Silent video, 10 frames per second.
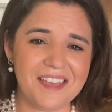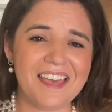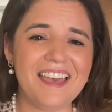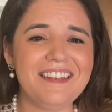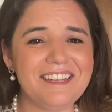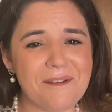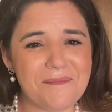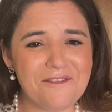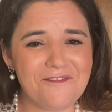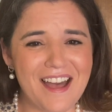And
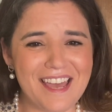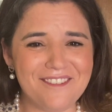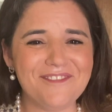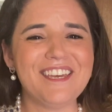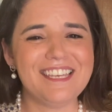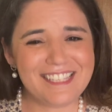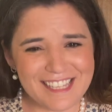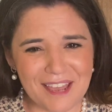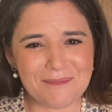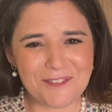number 5, it's
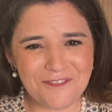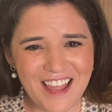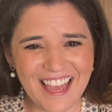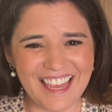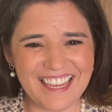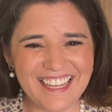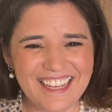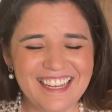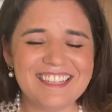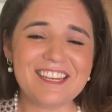time to fly.
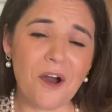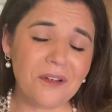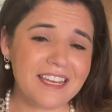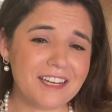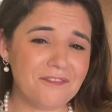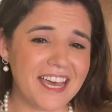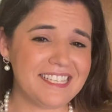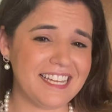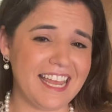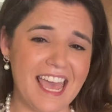The only advice
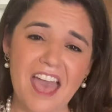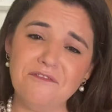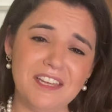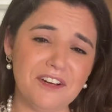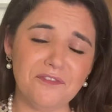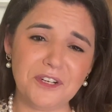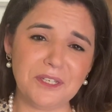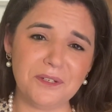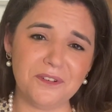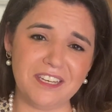that I have there for
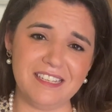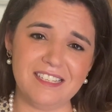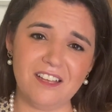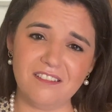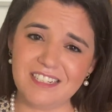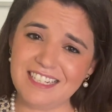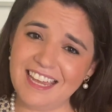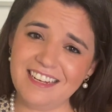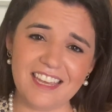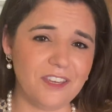you is on the
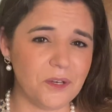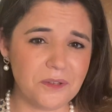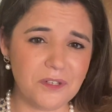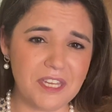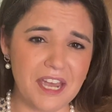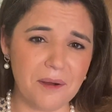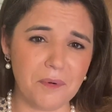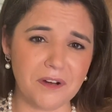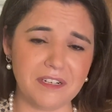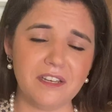day that you go to the airport,